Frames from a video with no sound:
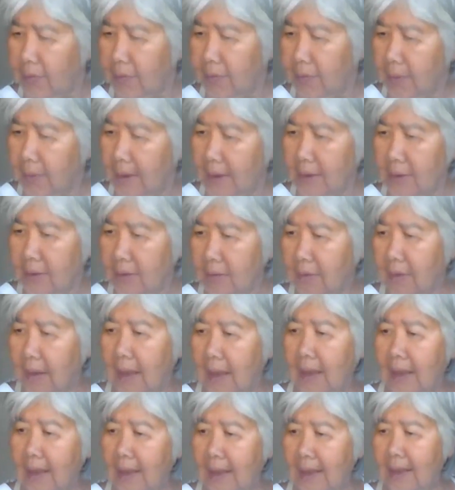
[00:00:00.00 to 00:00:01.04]
where you
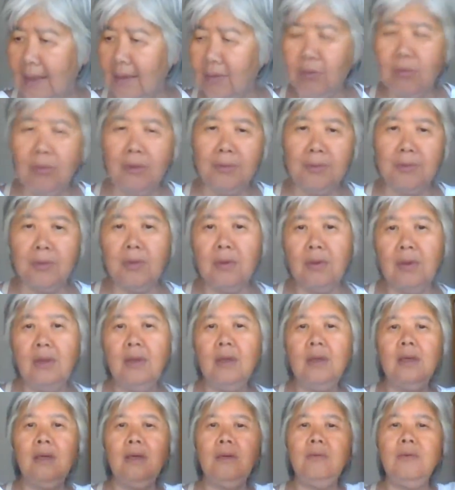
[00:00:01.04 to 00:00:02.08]
are at, what
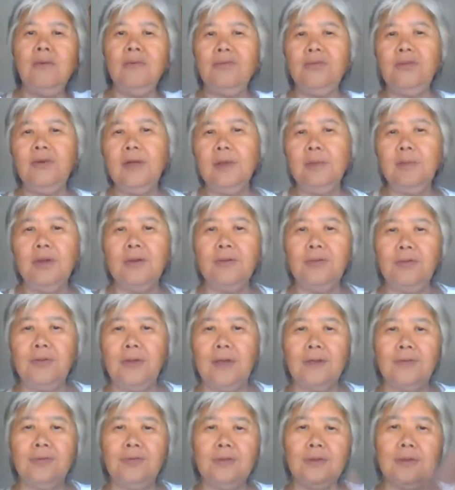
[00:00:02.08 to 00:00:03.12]
frame of
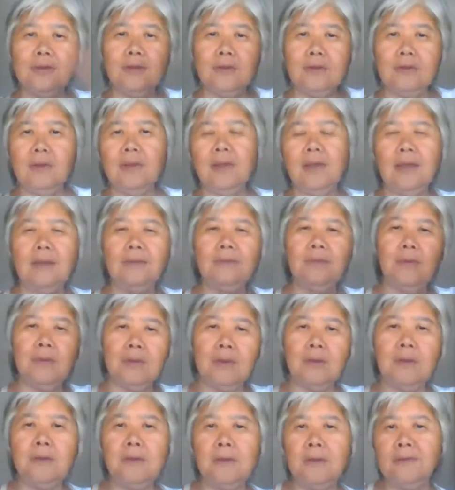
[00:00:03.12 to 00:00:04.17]
reference you have, what
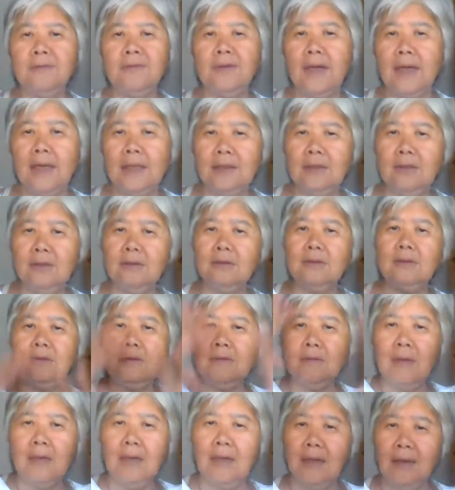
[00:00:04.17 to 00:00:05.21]
core values you
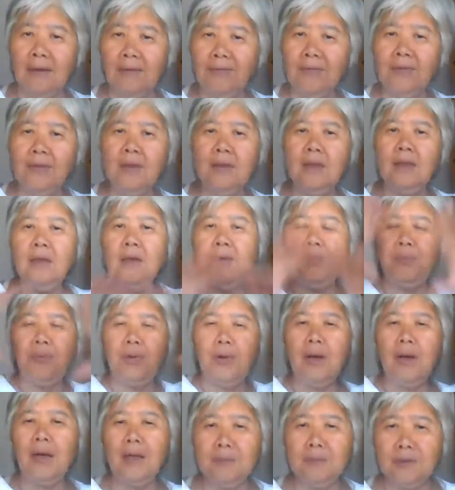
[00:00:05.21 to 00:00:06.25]
have,
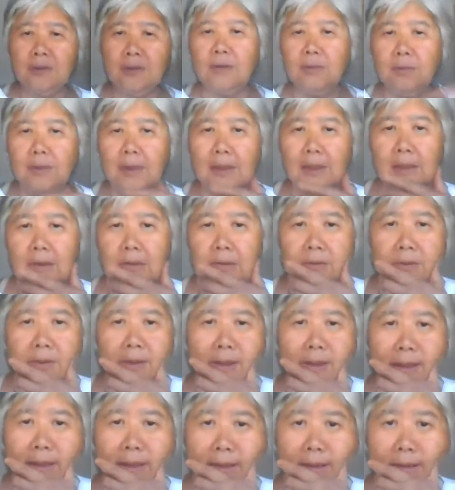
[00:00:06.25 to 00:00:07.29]
primes the way you
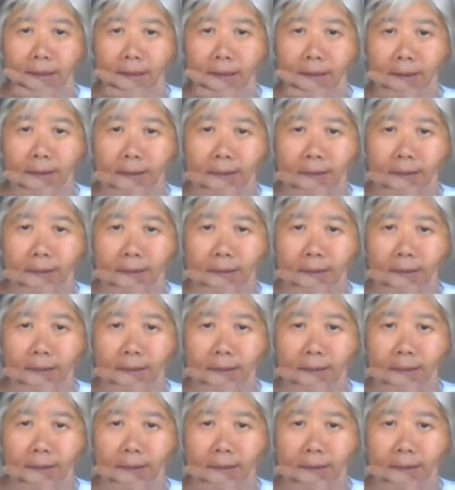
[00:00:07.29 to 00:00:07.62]
think.